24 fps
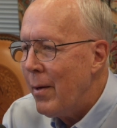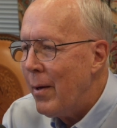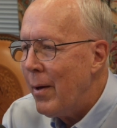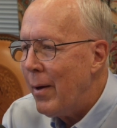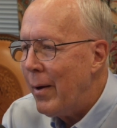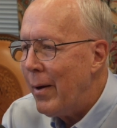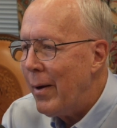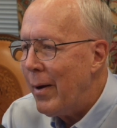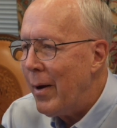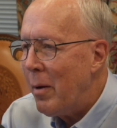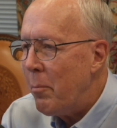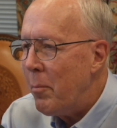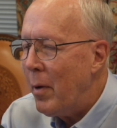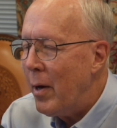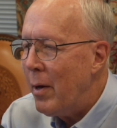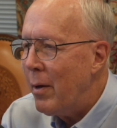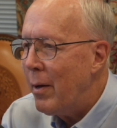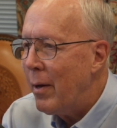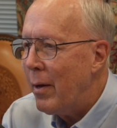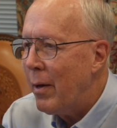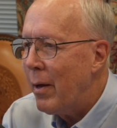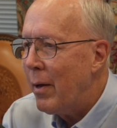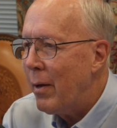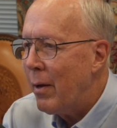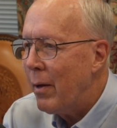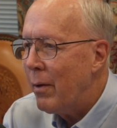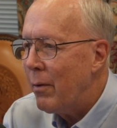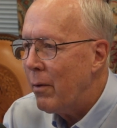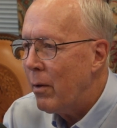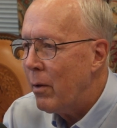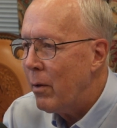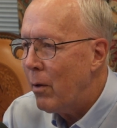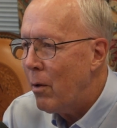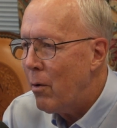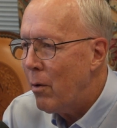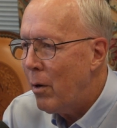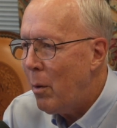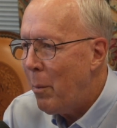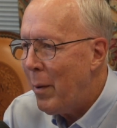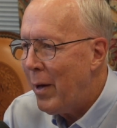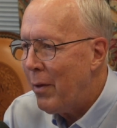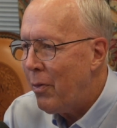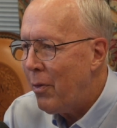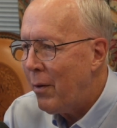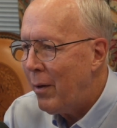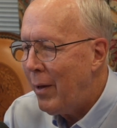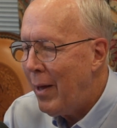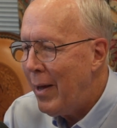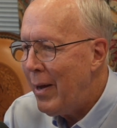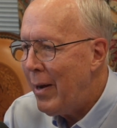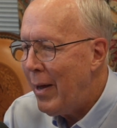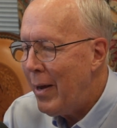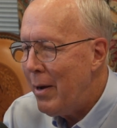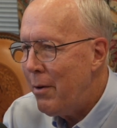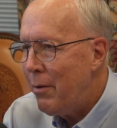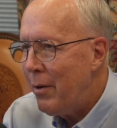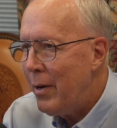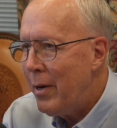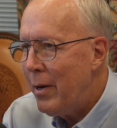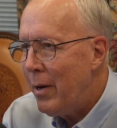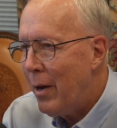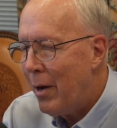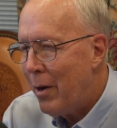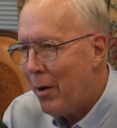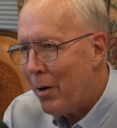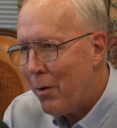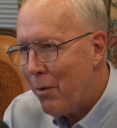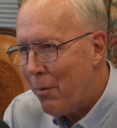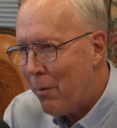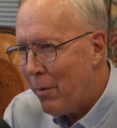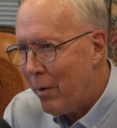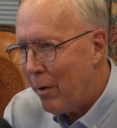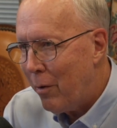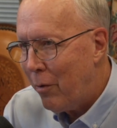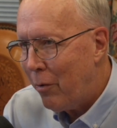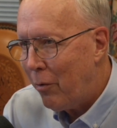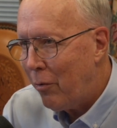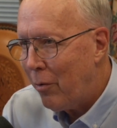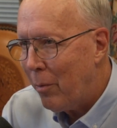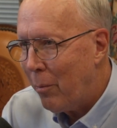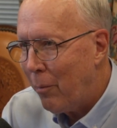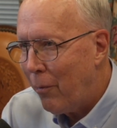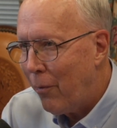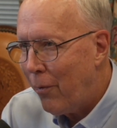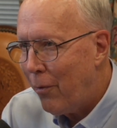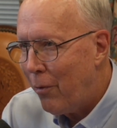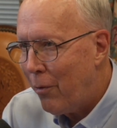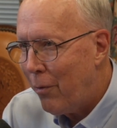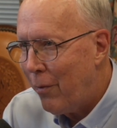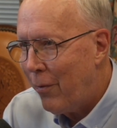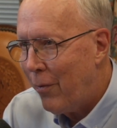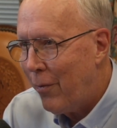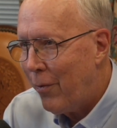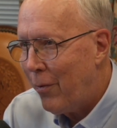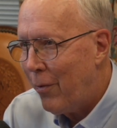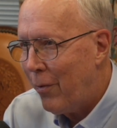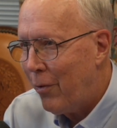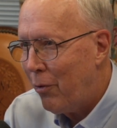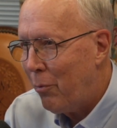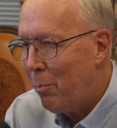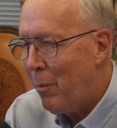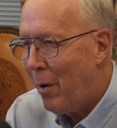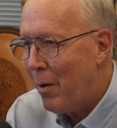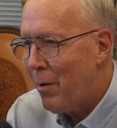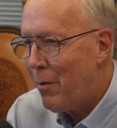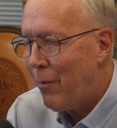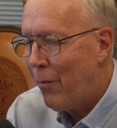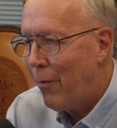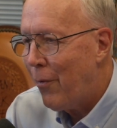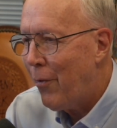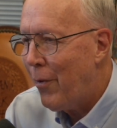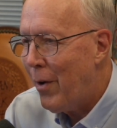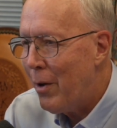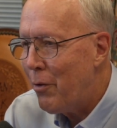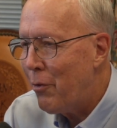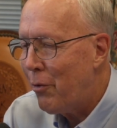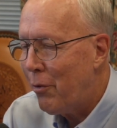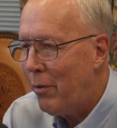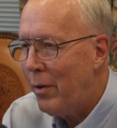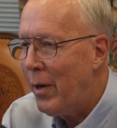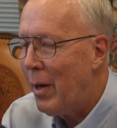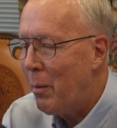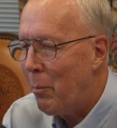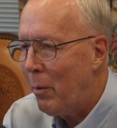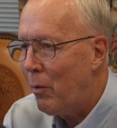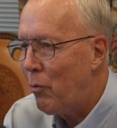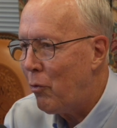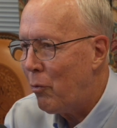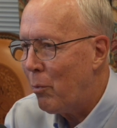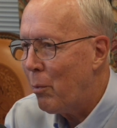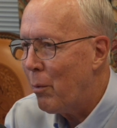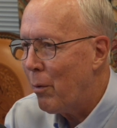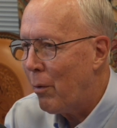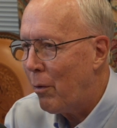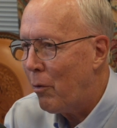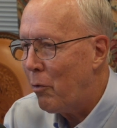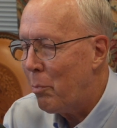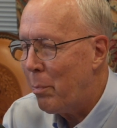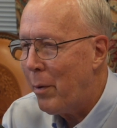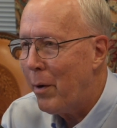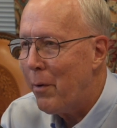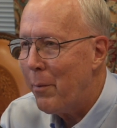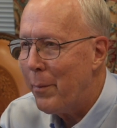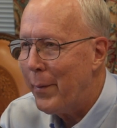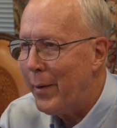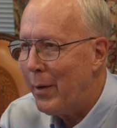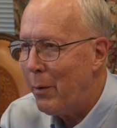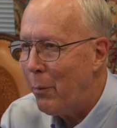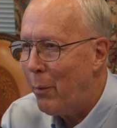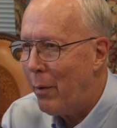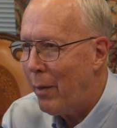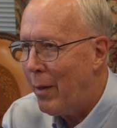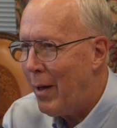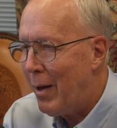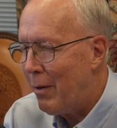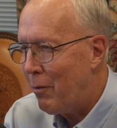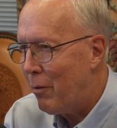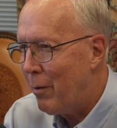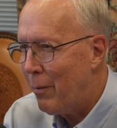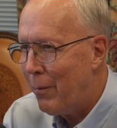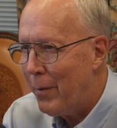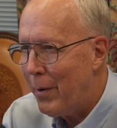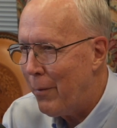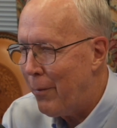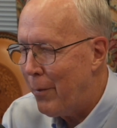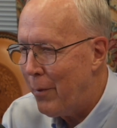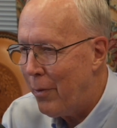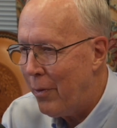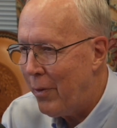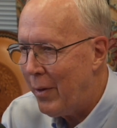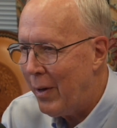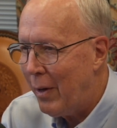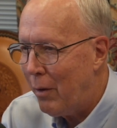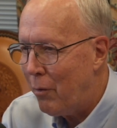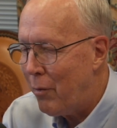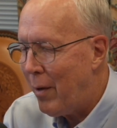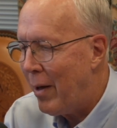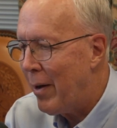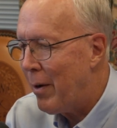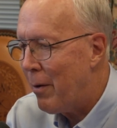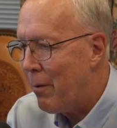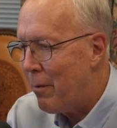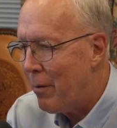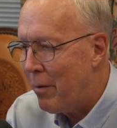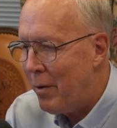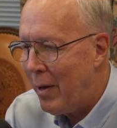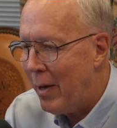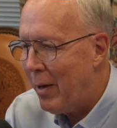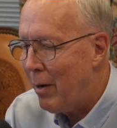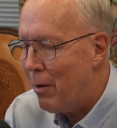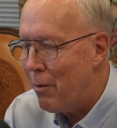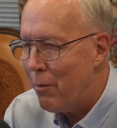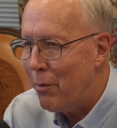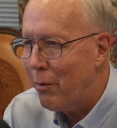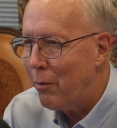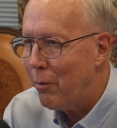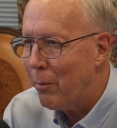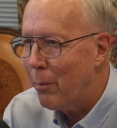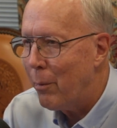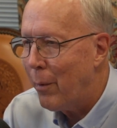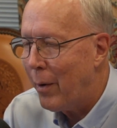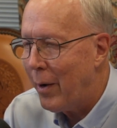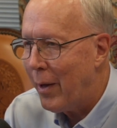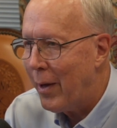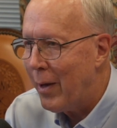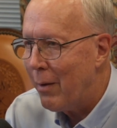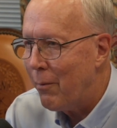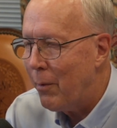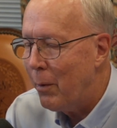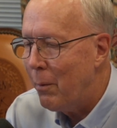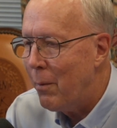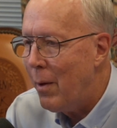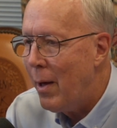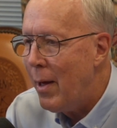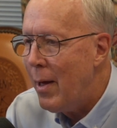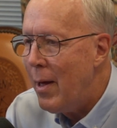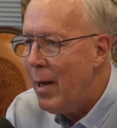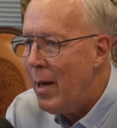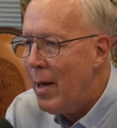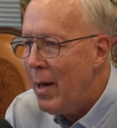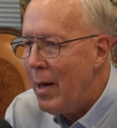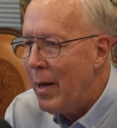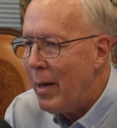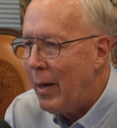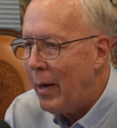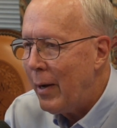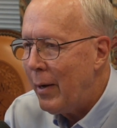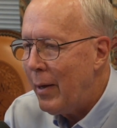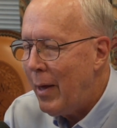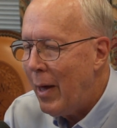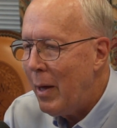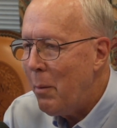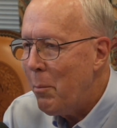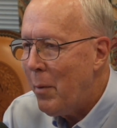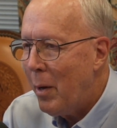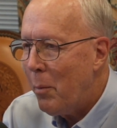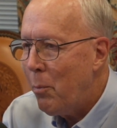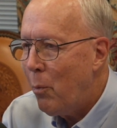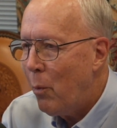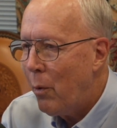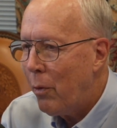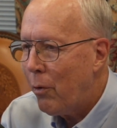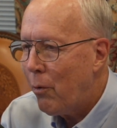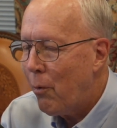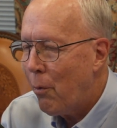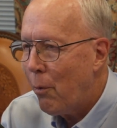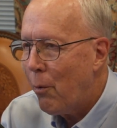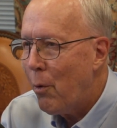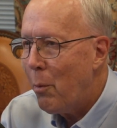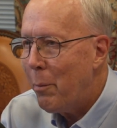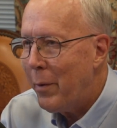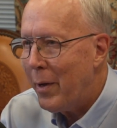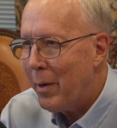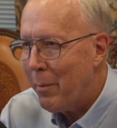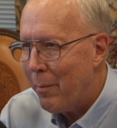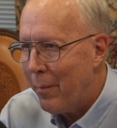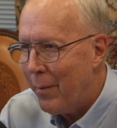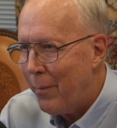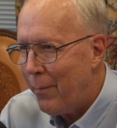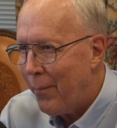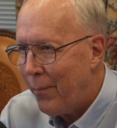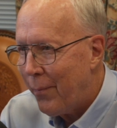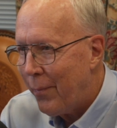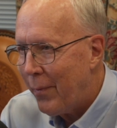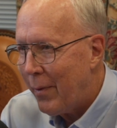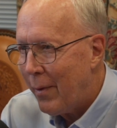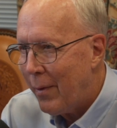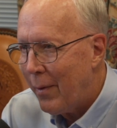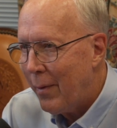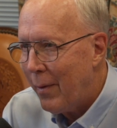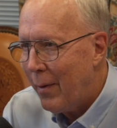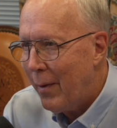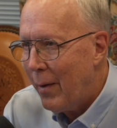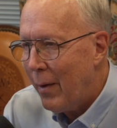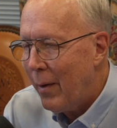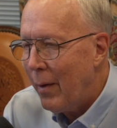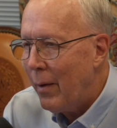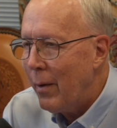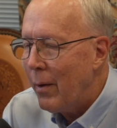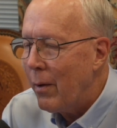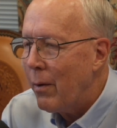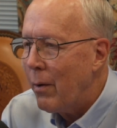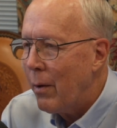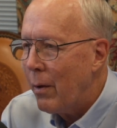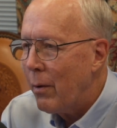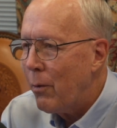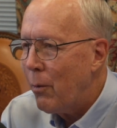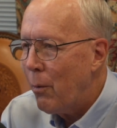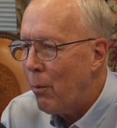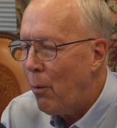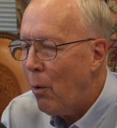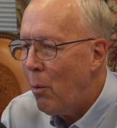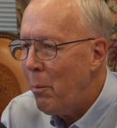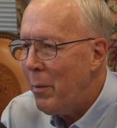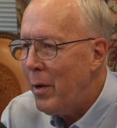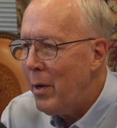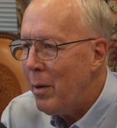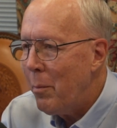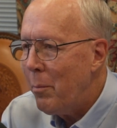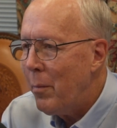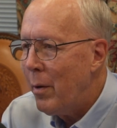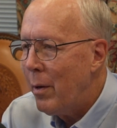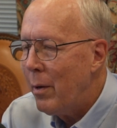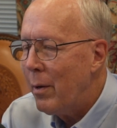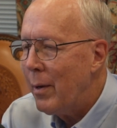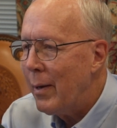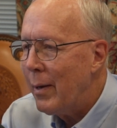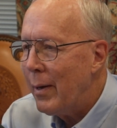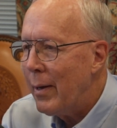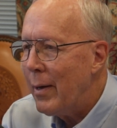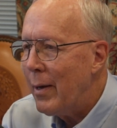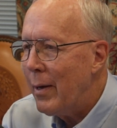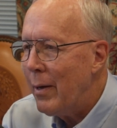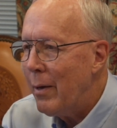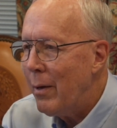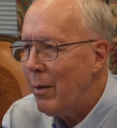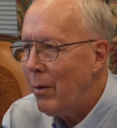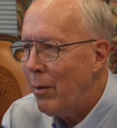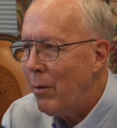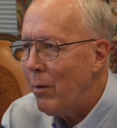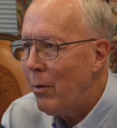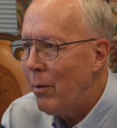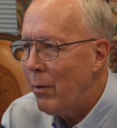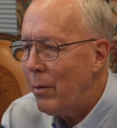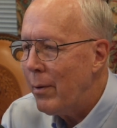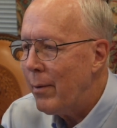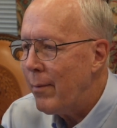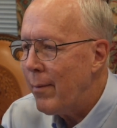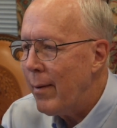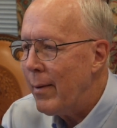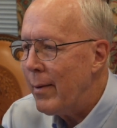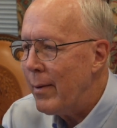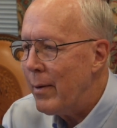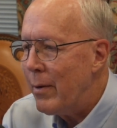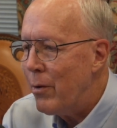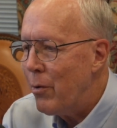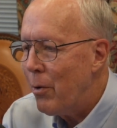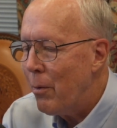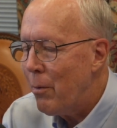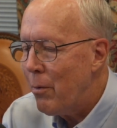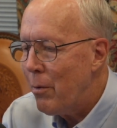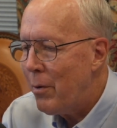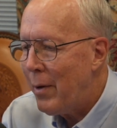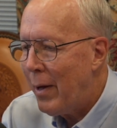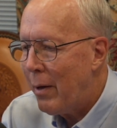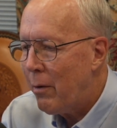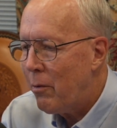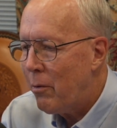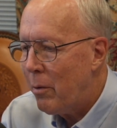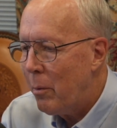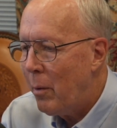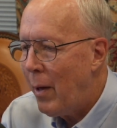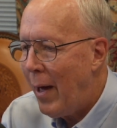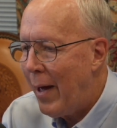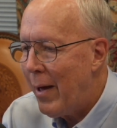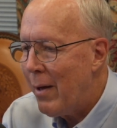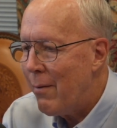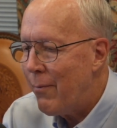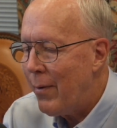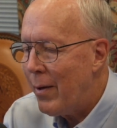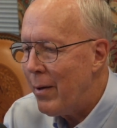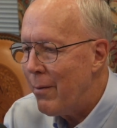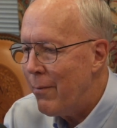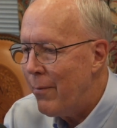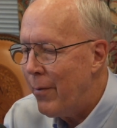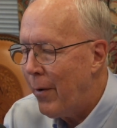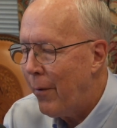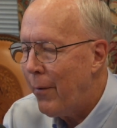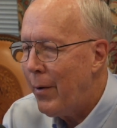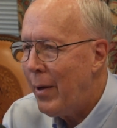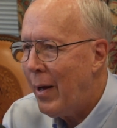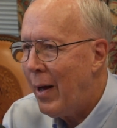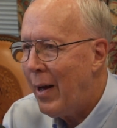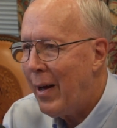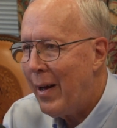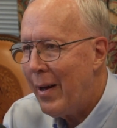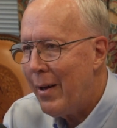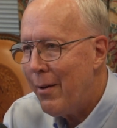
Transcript: Along about the late 1800s, some smart French chemists were experimenting with lots of different things, iron tannages and what have you, and came up with chromium. Chromium turned out to have a very high